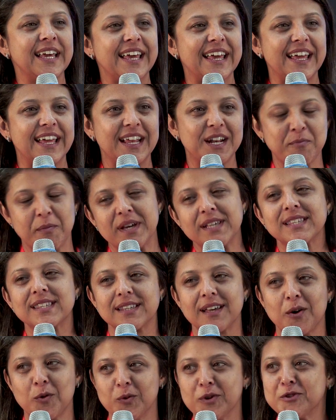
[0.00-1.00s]
and my
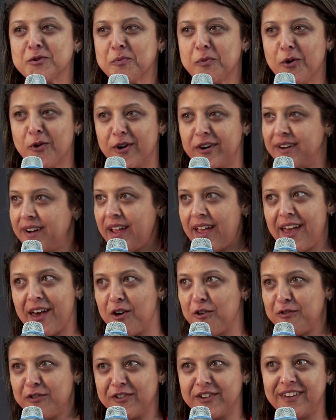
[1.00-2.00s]
son was born
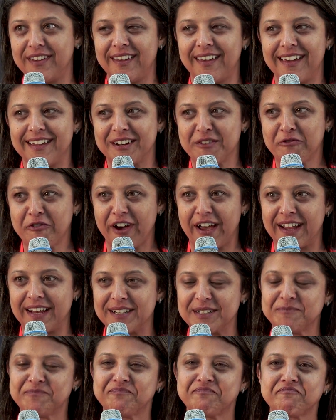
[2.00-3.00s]
healthy and
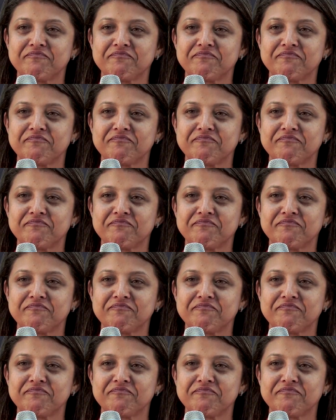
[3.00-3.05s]
fine.